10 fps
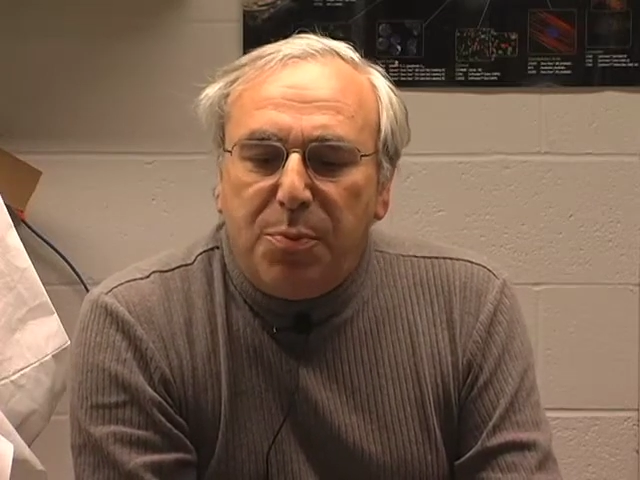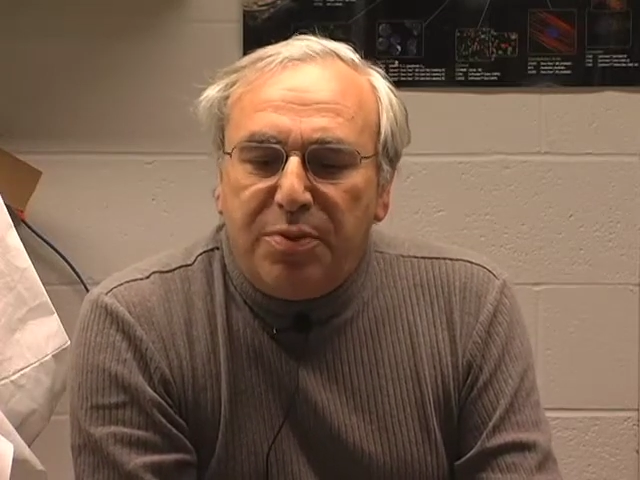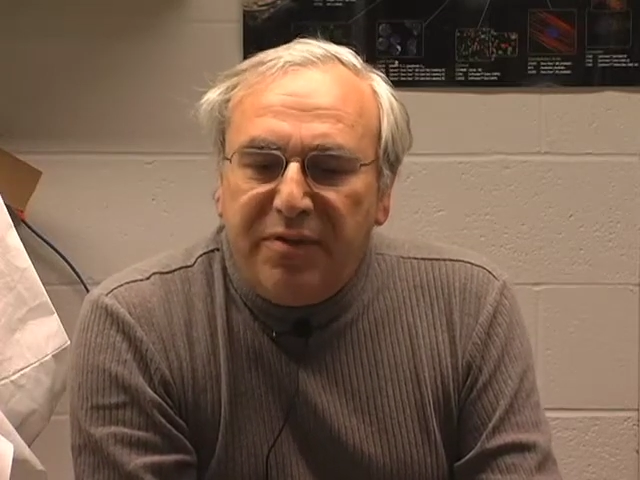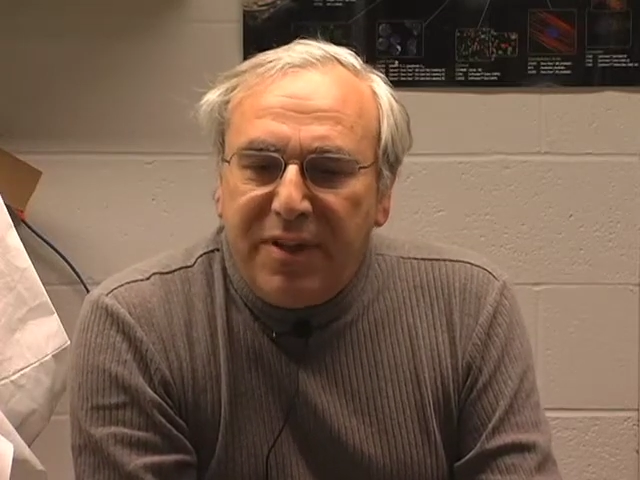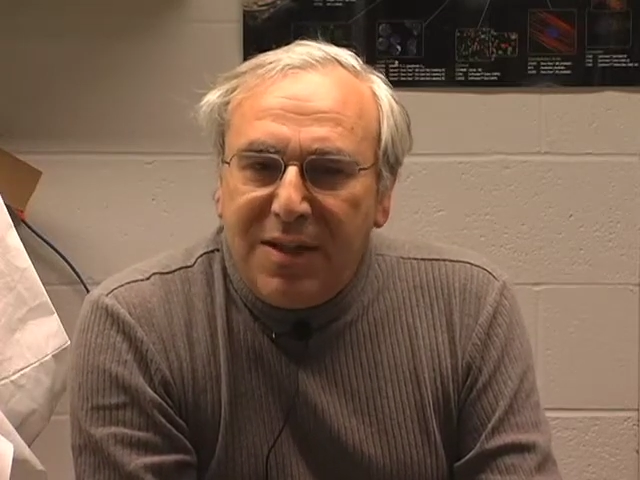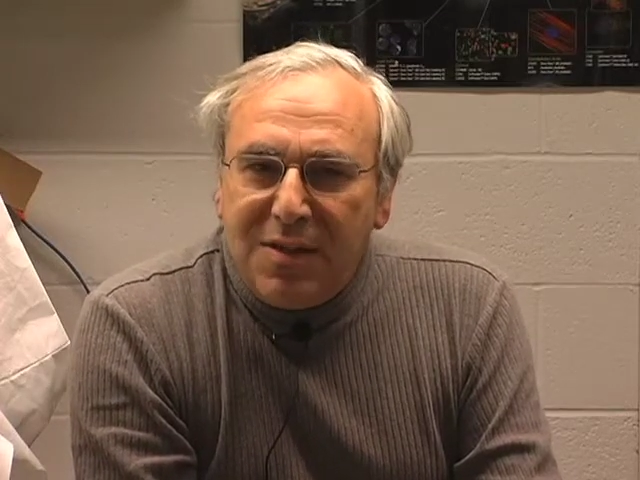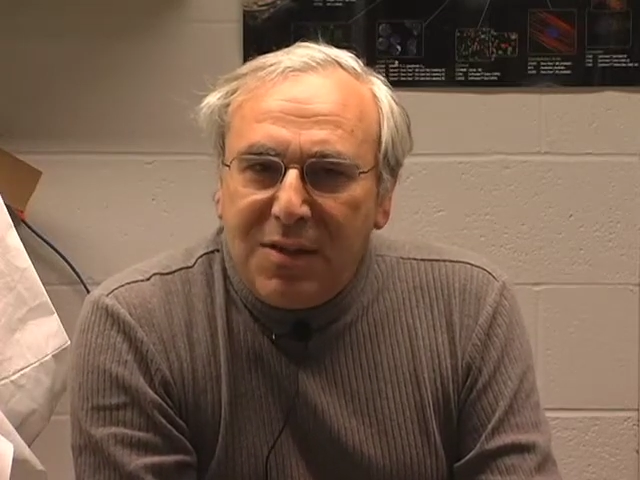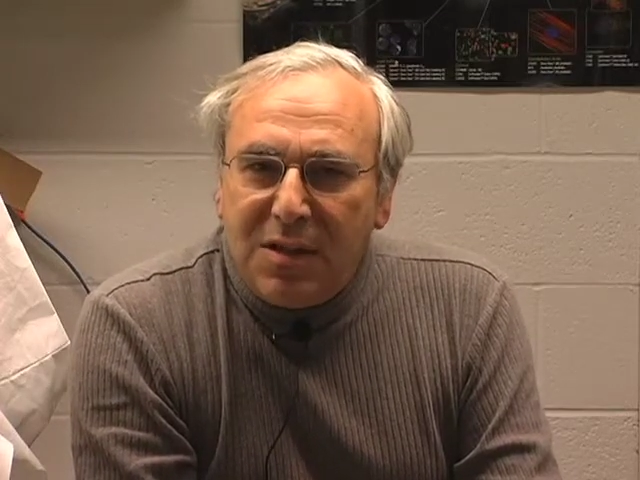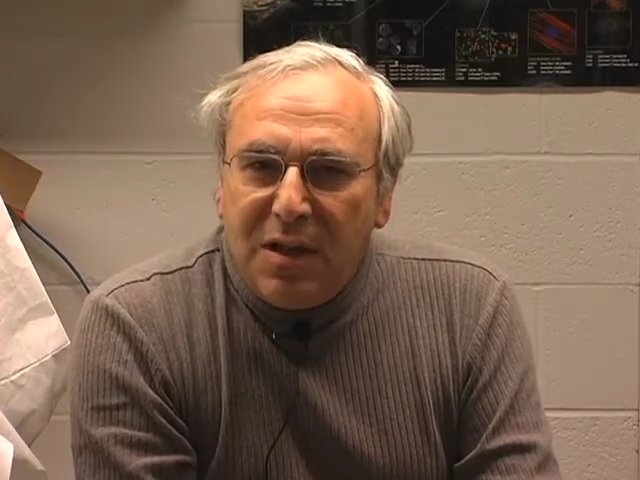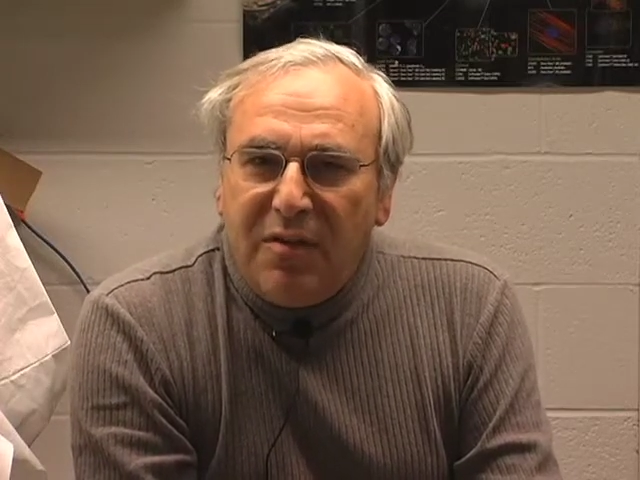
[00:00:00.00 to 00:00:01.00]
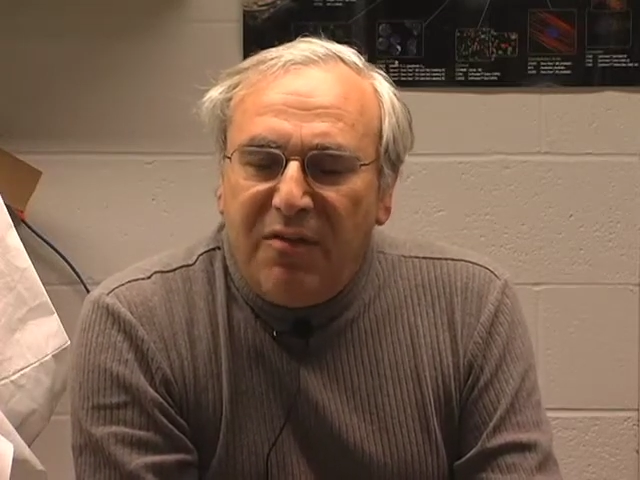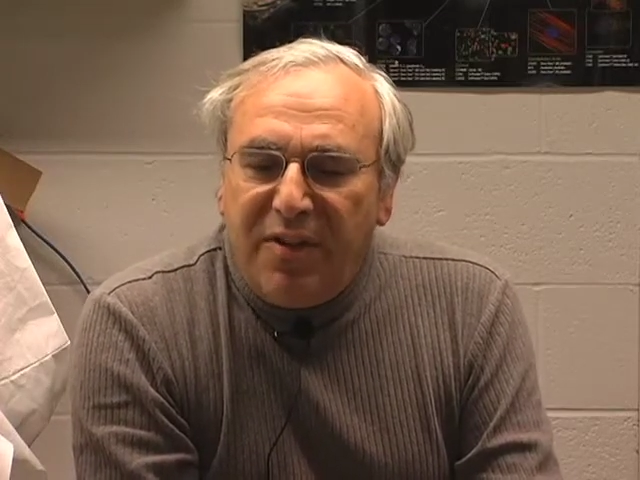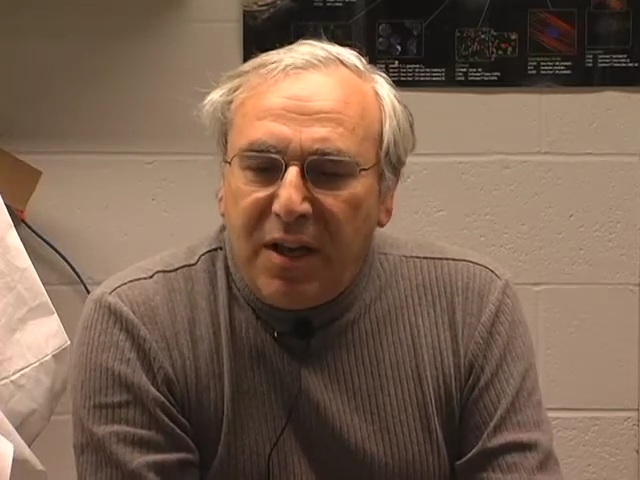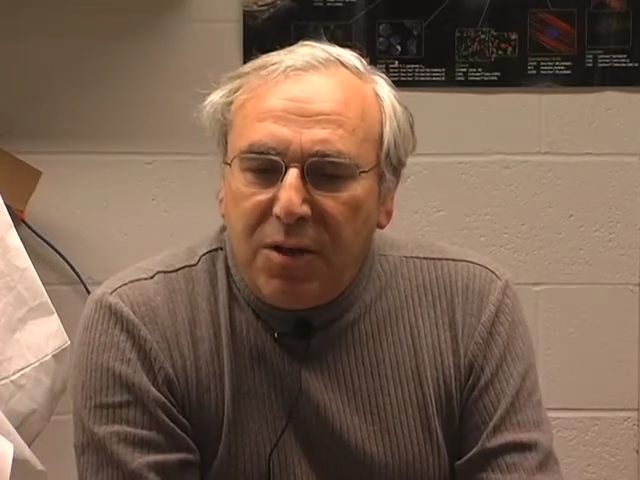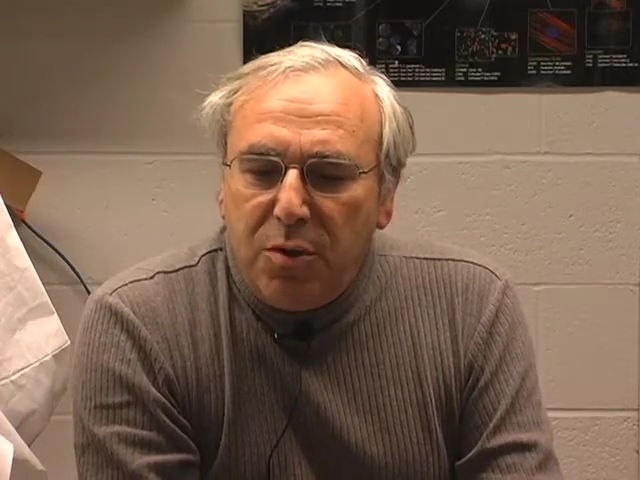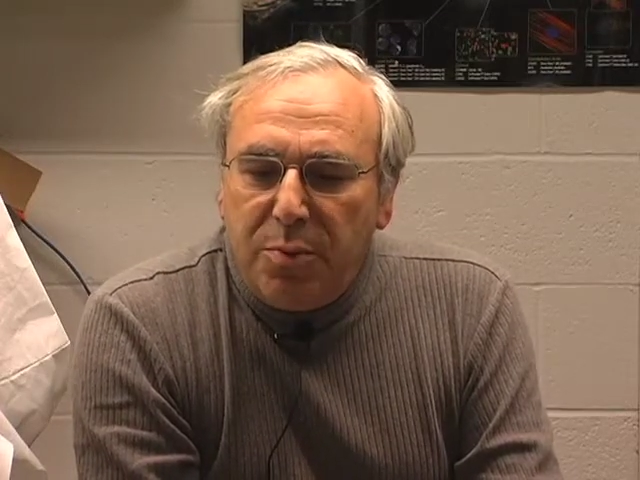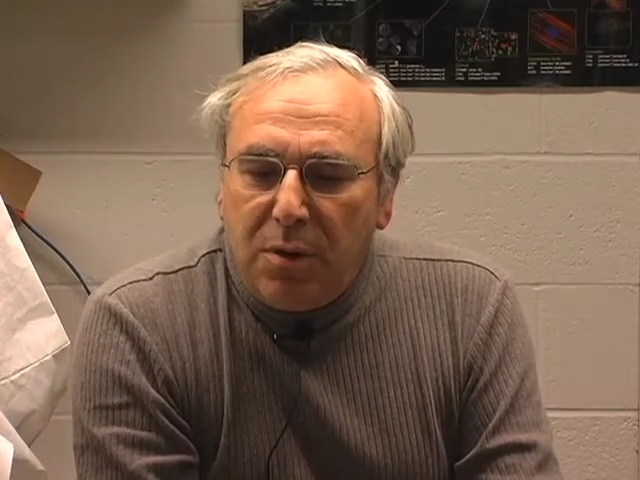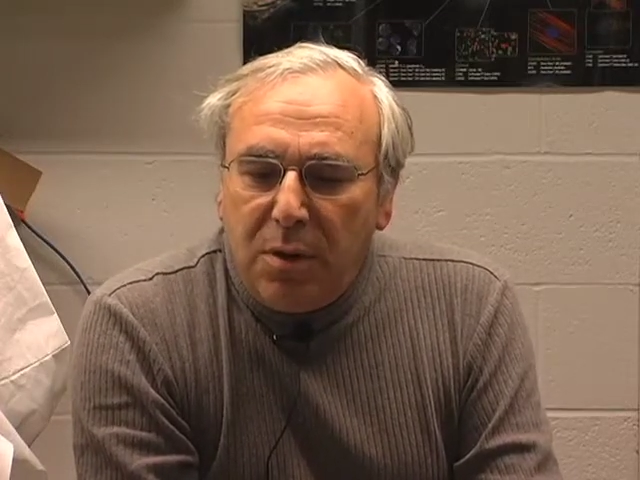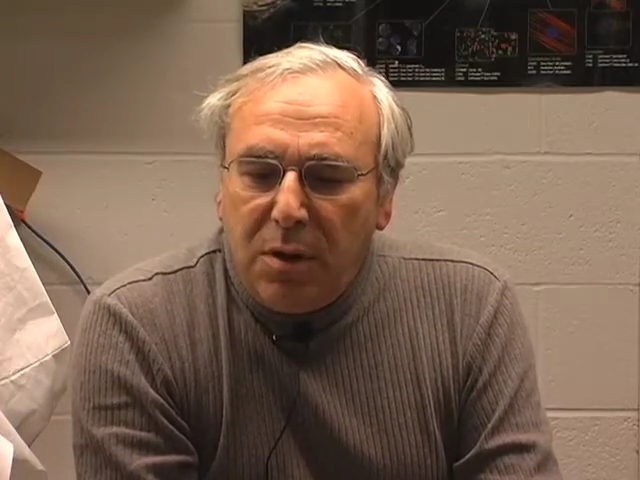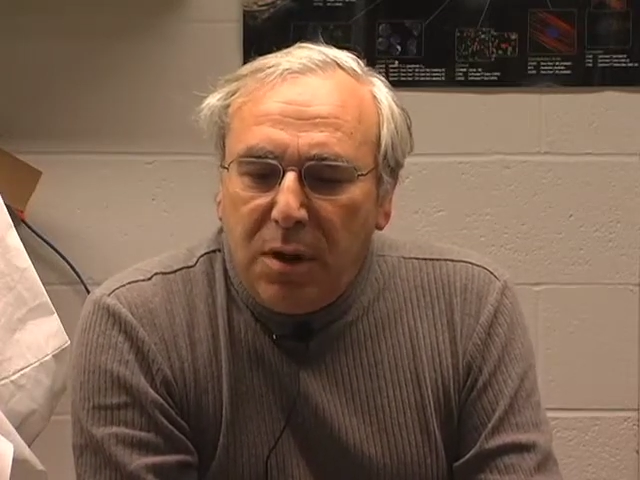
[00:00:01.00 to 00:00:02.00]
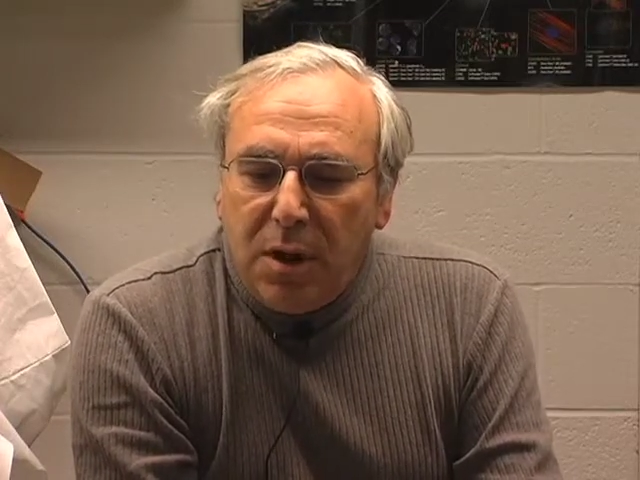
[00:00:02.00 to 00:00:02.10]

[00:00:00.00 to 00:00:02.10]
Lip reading: prevents valuable